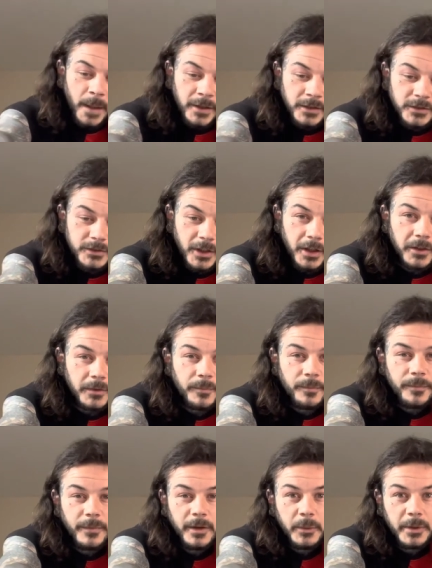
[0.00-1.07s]
so,
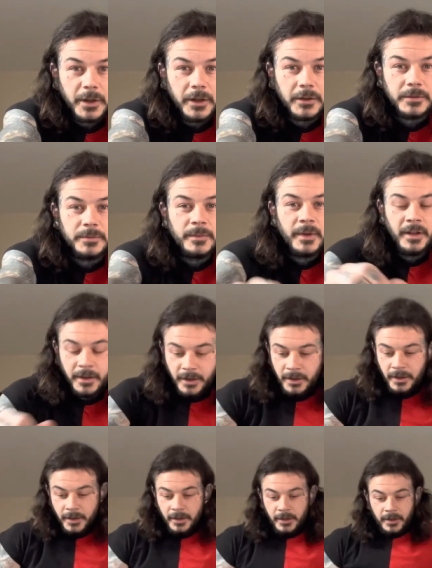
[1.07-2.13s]
there we go.
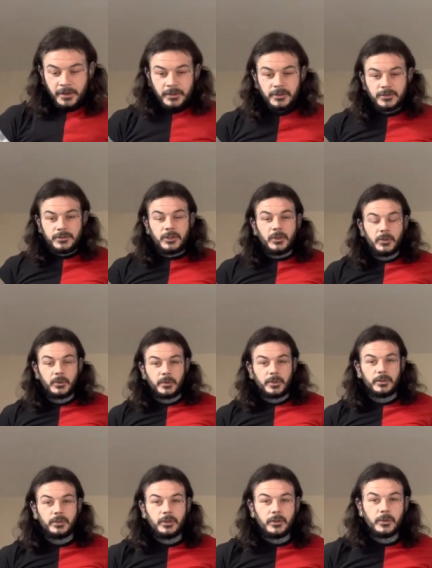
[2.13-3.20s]
Two
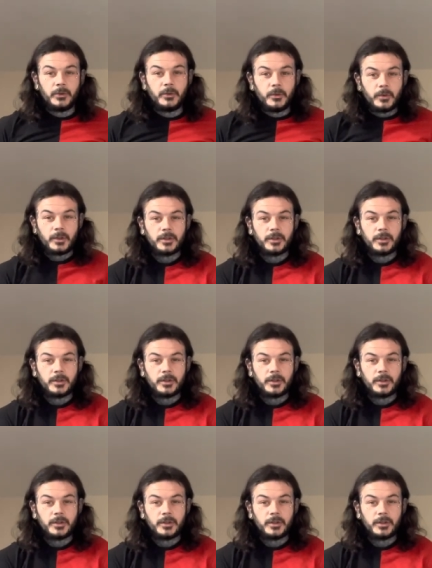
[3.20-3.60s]
new